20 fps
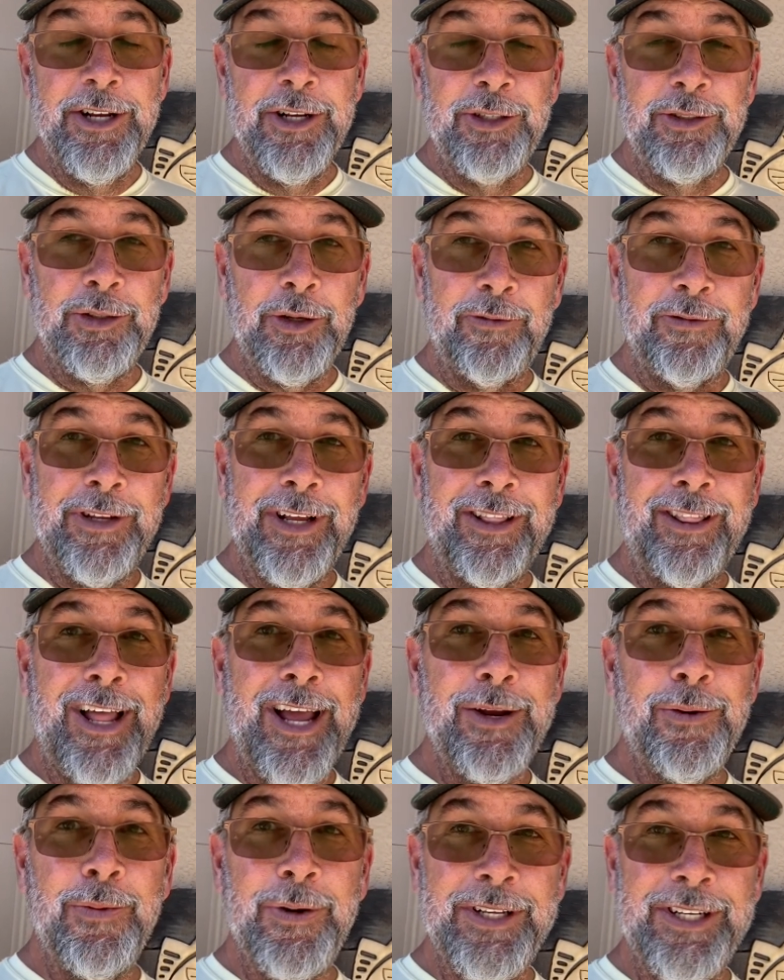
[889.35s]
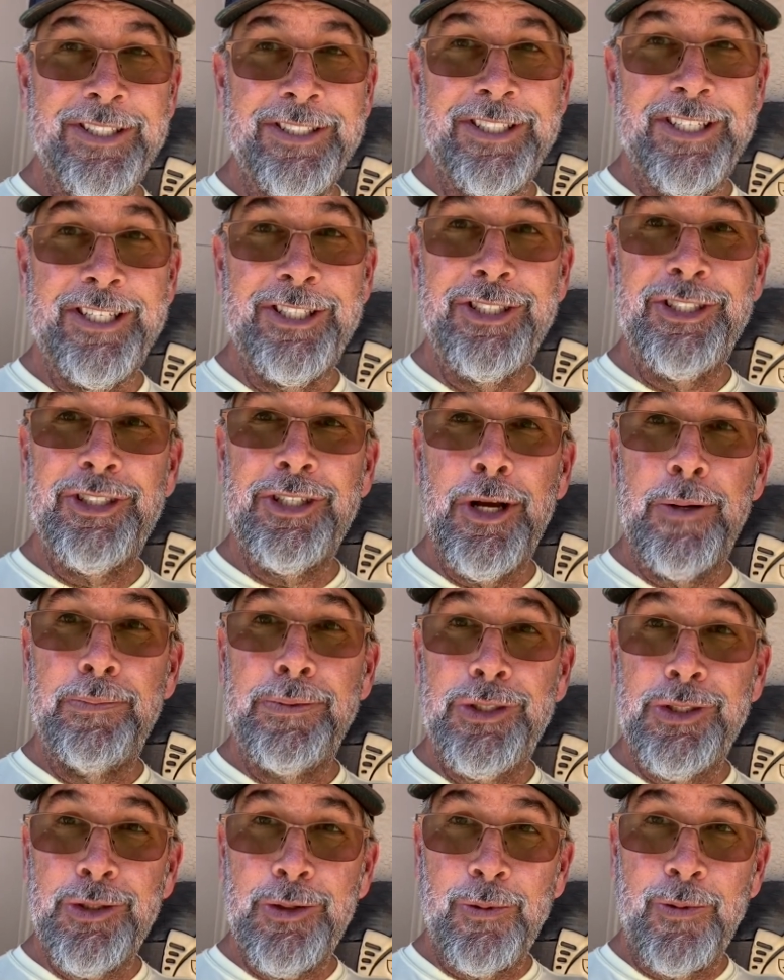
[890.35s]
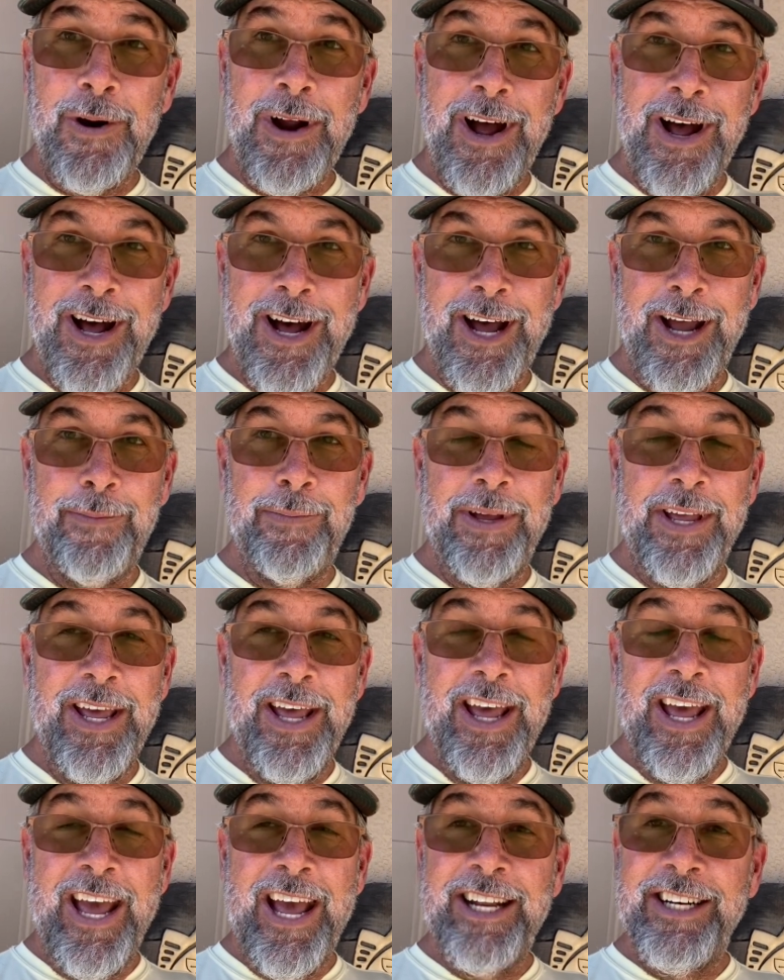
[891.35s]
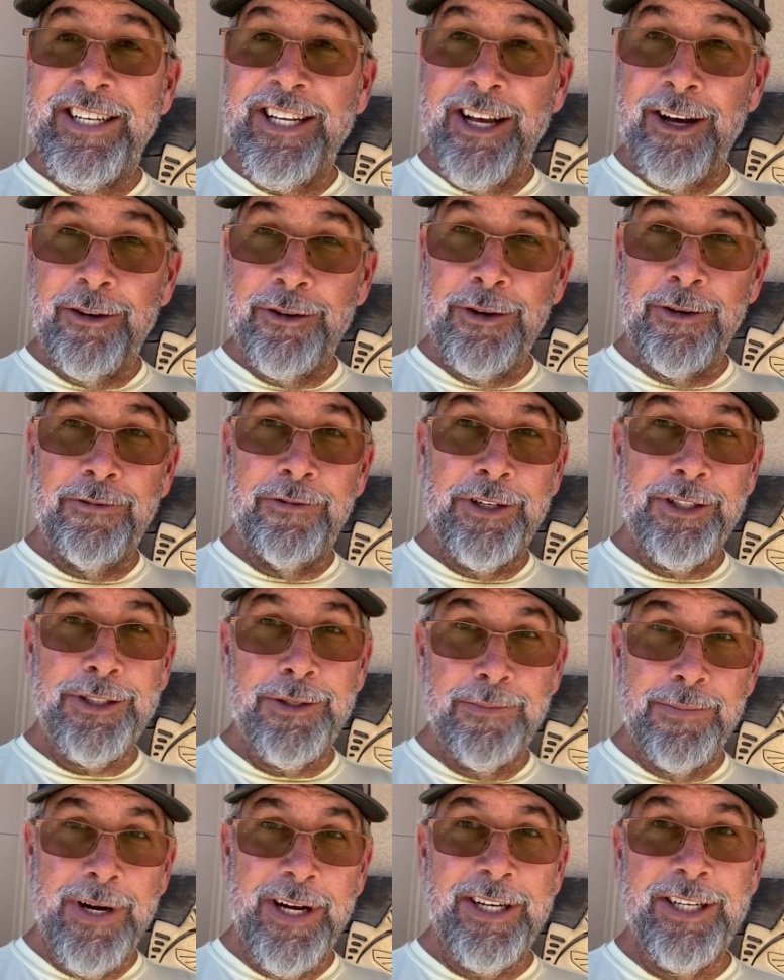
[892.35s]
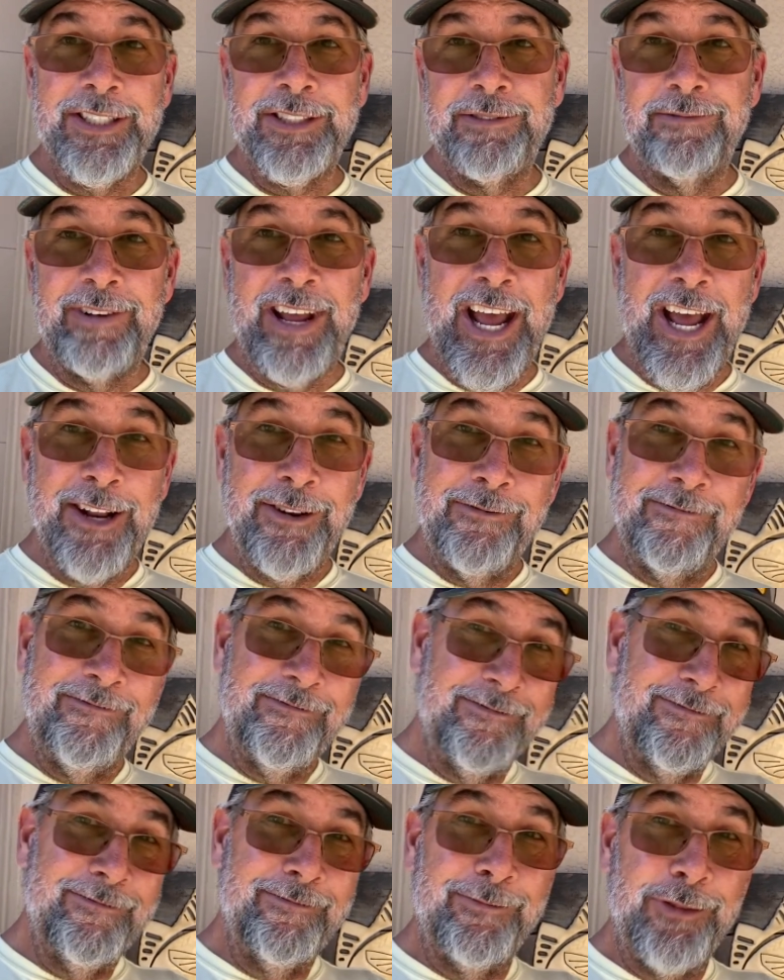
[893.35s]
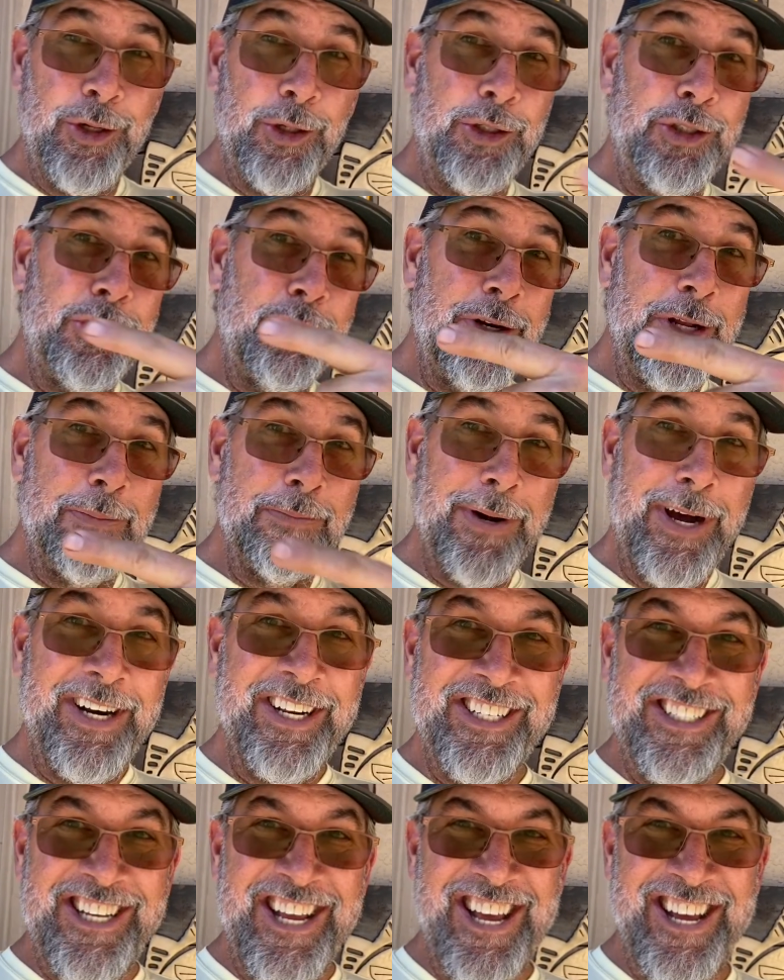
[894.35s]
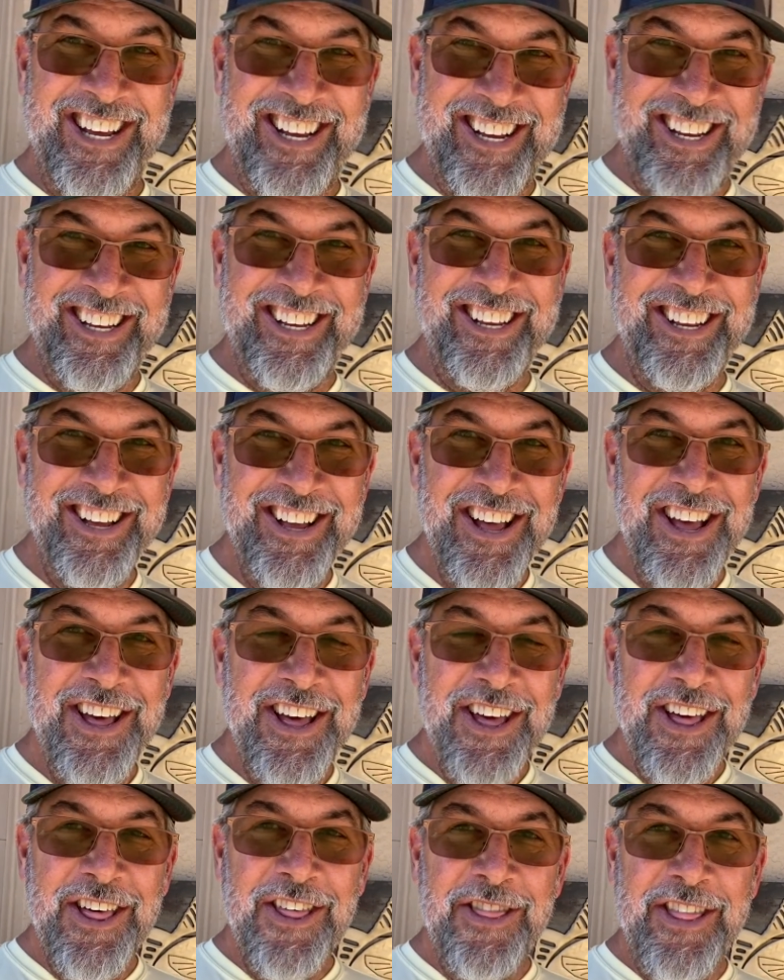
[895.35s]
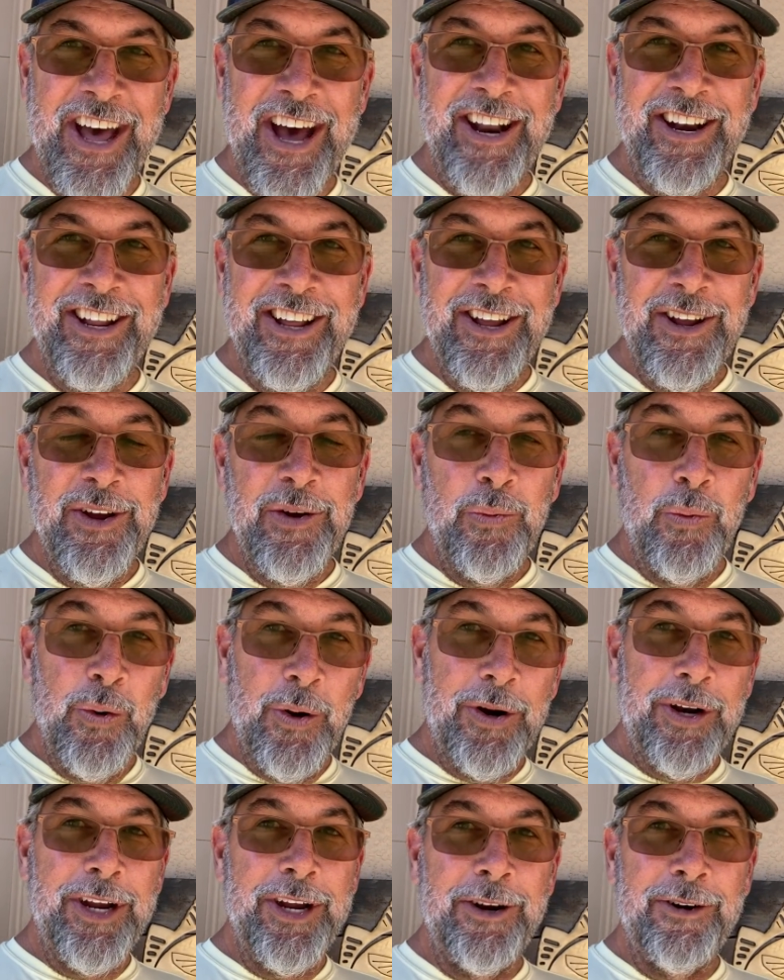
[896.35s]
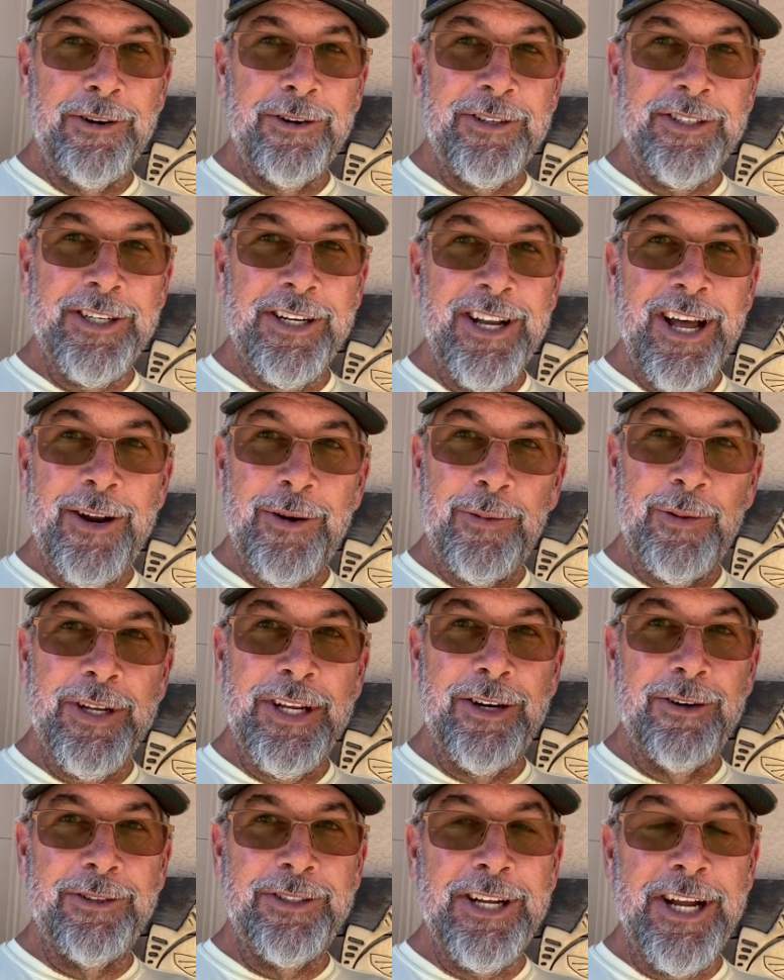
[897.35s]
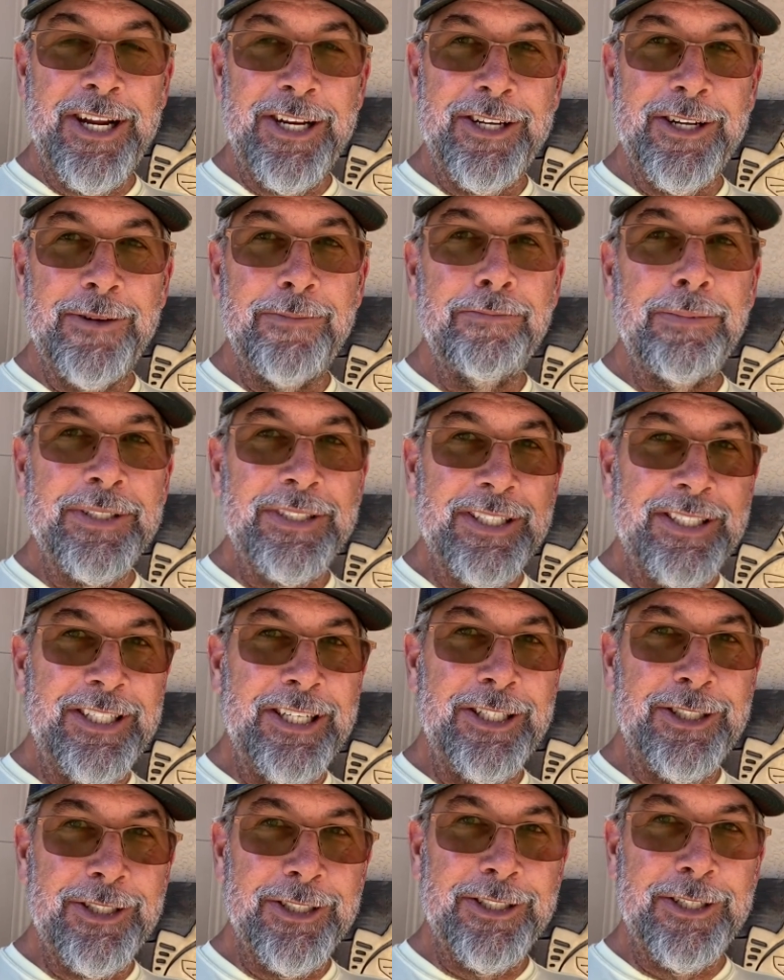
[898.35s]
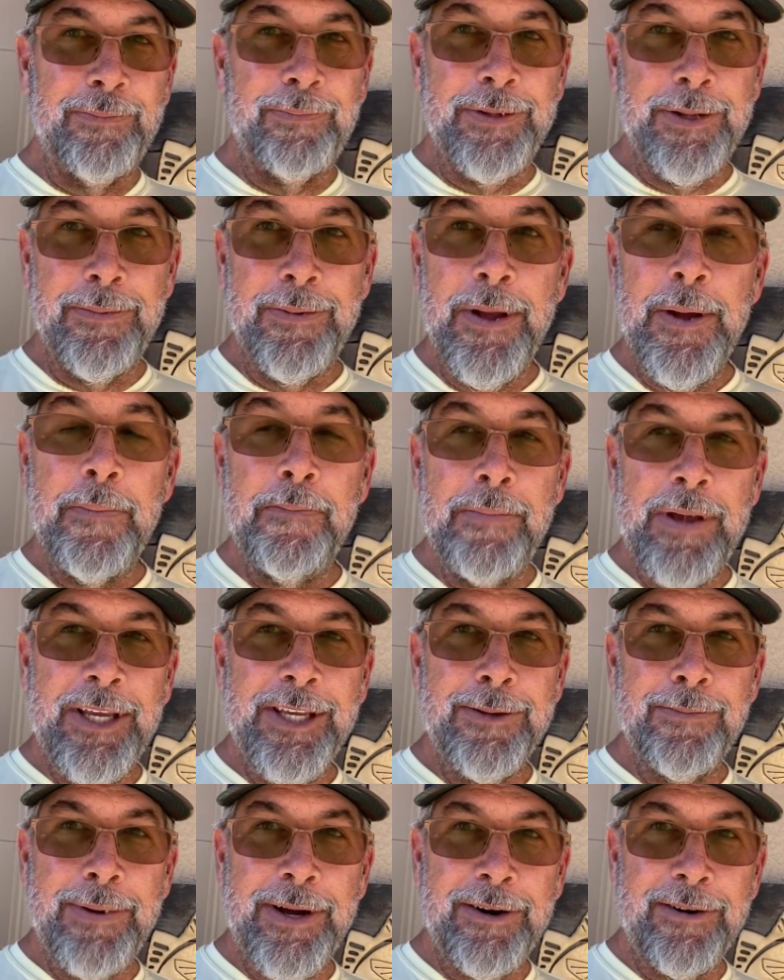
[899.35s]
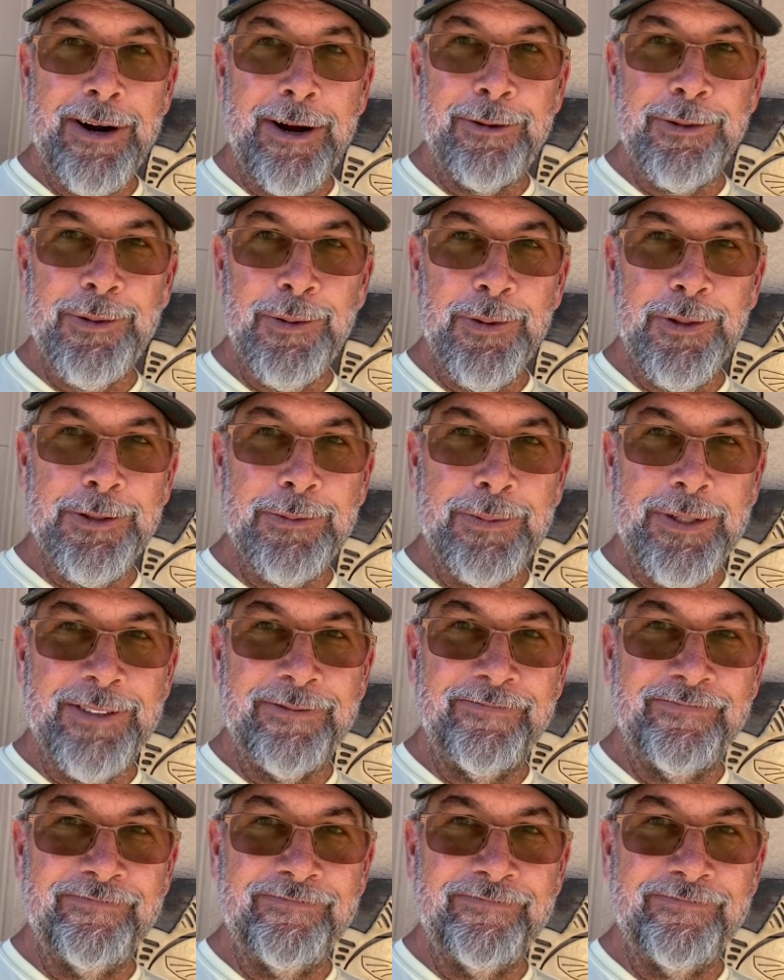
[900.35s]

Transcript: So if you like what you see, subscribe and tell your fishing buddies and your shooting buddies that we're here to not only entertain you, but to teach you something. make you better outdoorsmen.